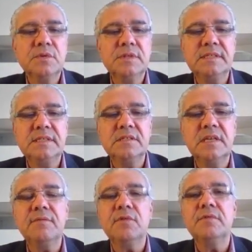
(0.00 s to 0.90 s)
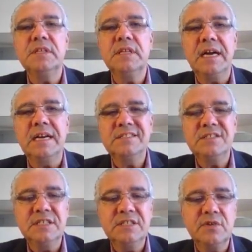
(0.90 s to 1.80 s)
this is the level of
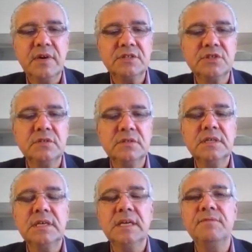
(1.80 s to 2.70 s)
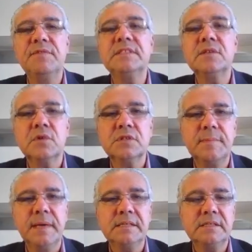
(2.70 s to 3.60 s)
interaction in physical
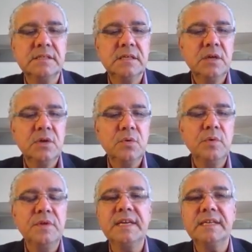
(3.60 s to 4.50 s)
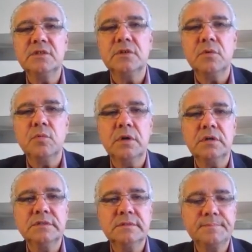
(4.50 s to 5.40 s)
space with the external
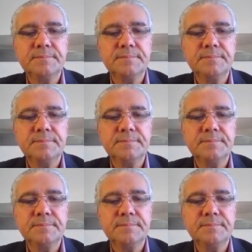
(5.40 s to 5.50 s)
world.